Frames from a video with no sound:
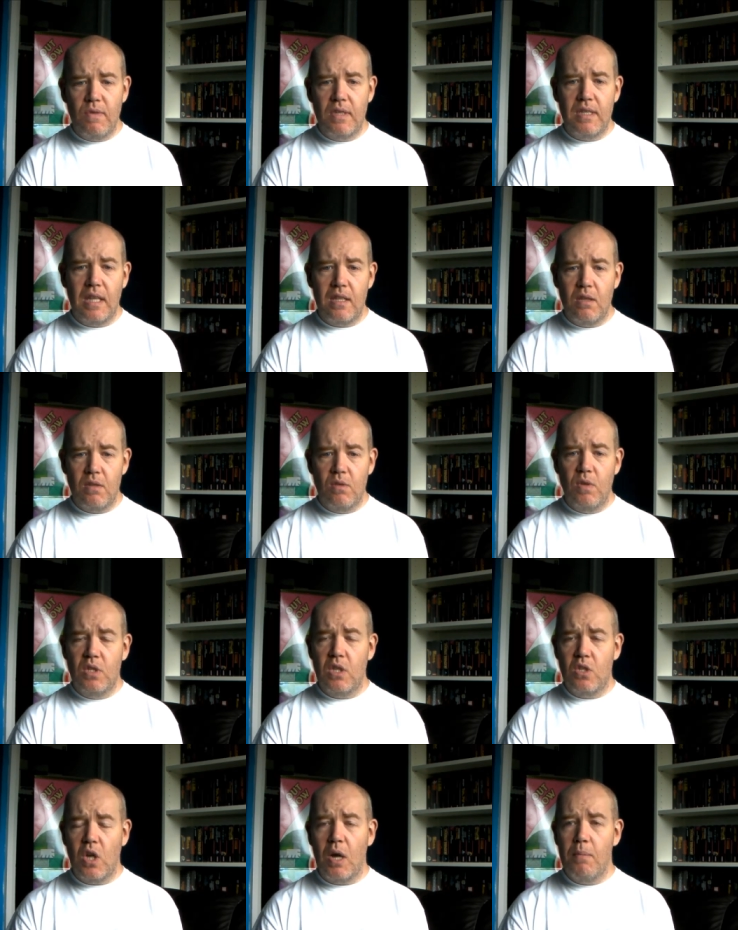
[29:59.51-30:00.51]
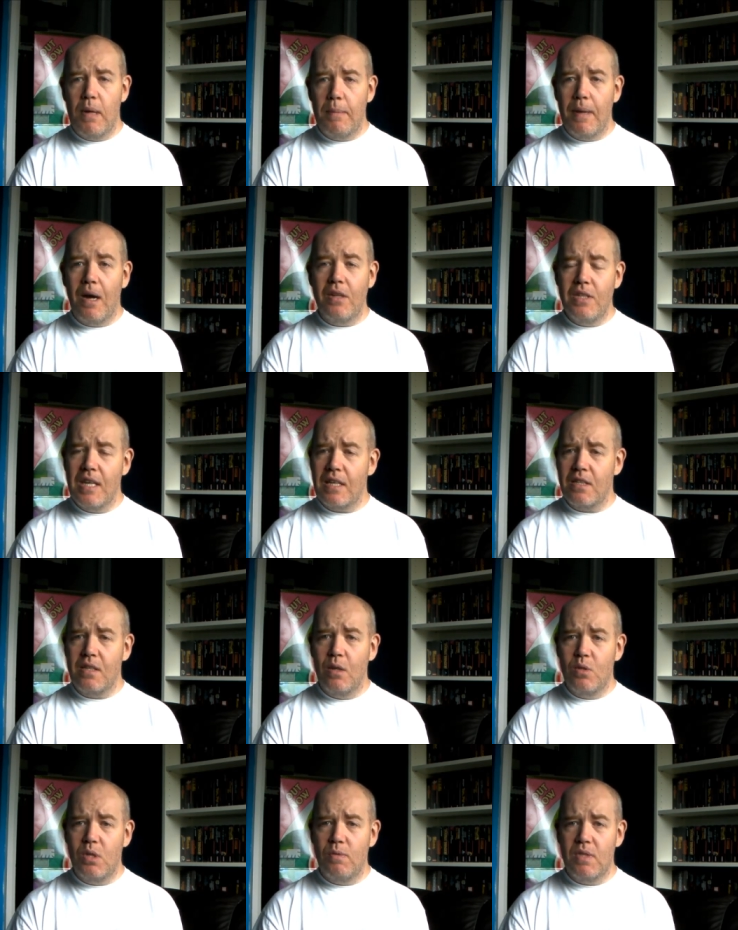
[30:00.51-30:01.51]
He said that there is a time limit on the
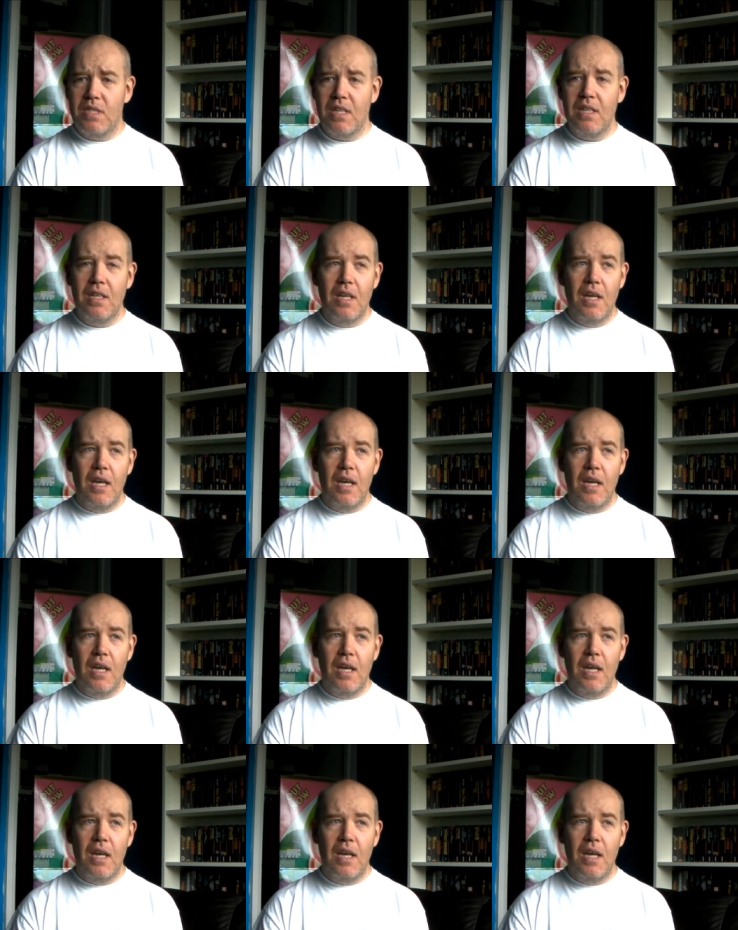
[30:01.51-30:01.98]
exclusivity.